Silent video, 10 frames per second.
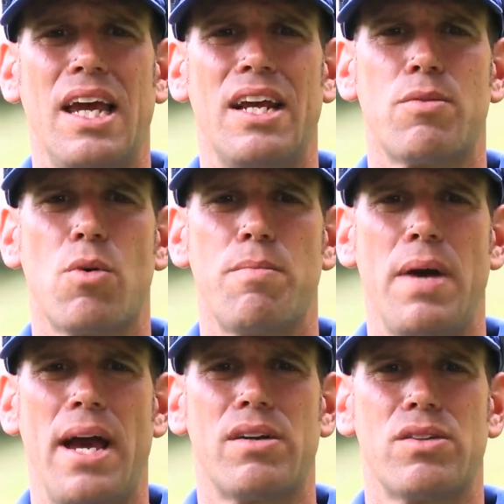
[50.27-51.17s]
eight or more
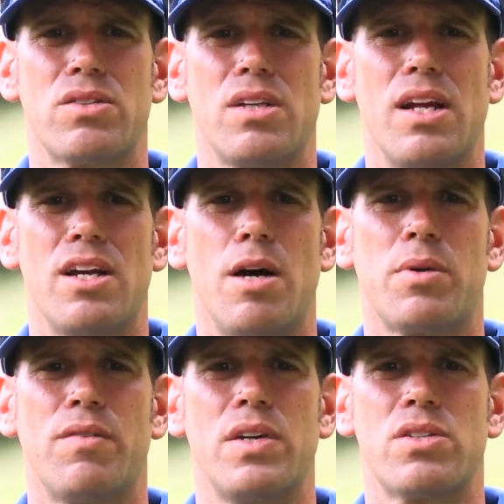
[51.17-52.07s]
batters in a
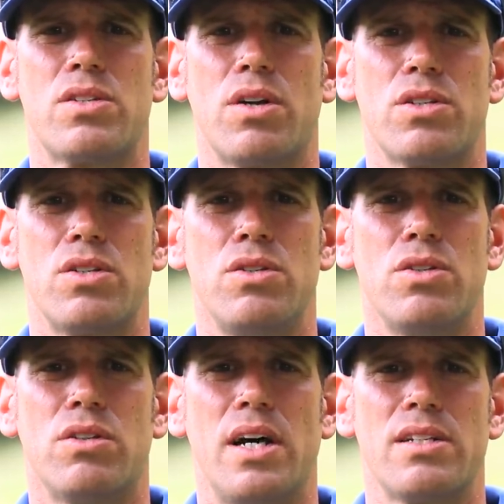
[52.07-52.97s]
number of his starts
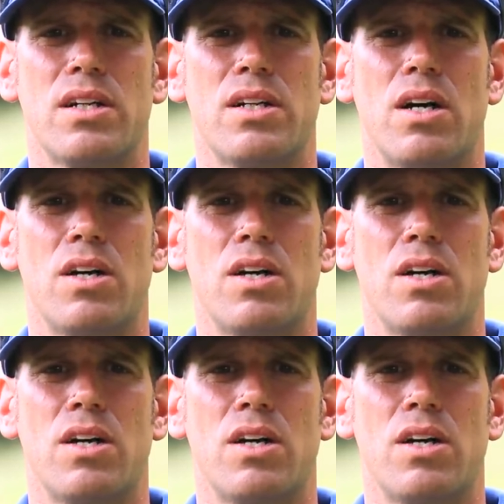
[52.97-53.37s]
utilizing a